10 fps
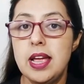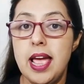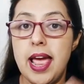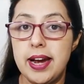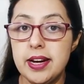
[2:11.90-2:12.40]

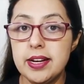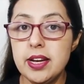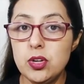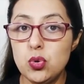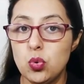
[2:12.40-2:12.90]

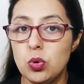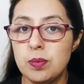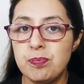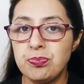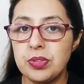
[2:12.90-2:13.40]
Editing tool
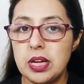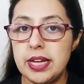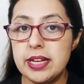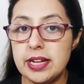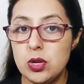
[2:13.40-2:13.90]

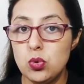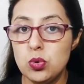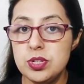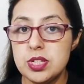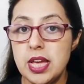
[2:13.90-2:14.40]

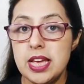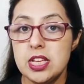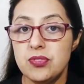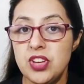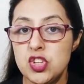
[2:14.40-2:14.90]
includes
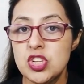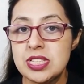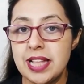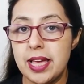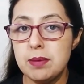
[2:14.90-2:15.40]
features
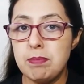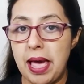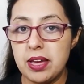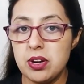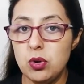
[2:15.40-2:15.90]
like
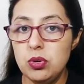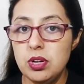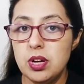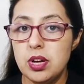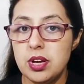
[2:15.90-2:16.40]
background
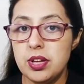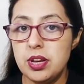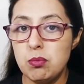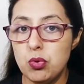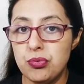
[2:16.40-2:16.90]

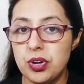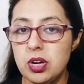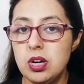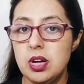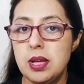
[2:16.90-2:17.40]

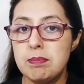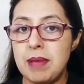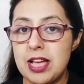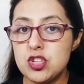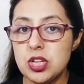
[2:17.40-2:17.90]
remover,
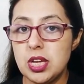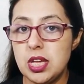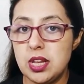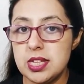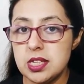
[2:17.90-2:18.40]
magic
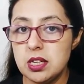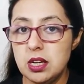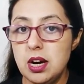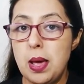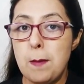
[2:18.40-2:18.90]

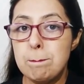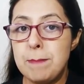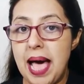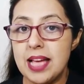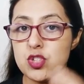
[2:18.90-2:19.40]
eraser,
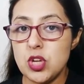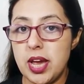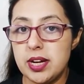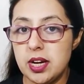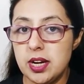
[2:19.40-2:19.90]
batch
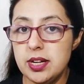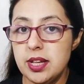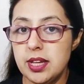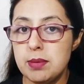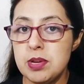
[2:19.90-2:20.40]

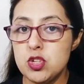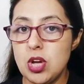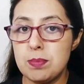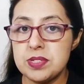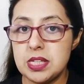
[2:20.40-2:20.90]
edit, image
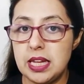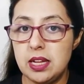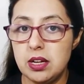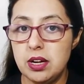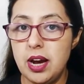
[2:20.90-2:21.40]

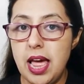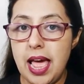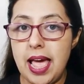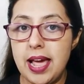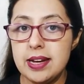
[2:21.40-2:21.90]
upscaler,
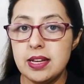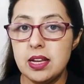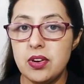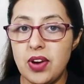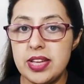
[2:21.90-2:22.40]
and
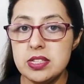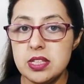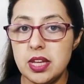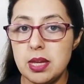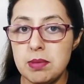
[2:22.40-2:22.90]
colorize
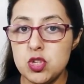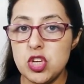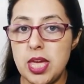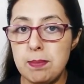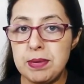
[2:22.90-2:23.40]
the image
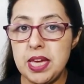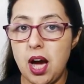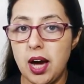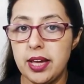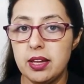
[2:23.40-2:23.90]

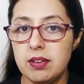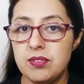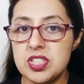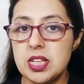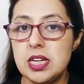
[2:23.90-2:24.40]
API,
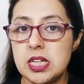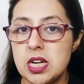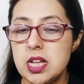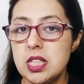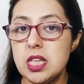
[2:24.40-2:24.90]

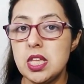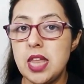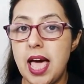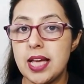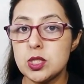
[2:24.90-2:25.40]
facilitating the
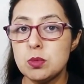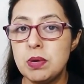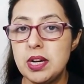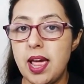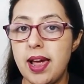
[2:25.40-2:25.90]

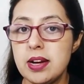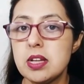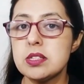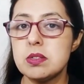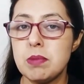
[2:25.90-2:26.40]
enhancement and
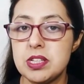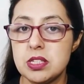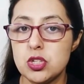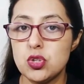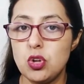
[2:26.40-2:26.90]

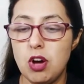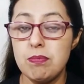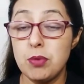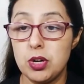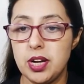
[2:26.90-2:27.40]
customization
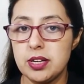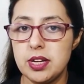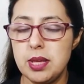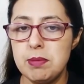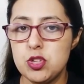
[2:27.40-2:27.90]
of
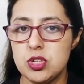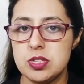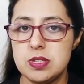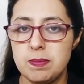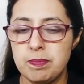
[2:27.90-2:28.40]
product
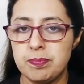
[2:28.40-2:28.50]
images.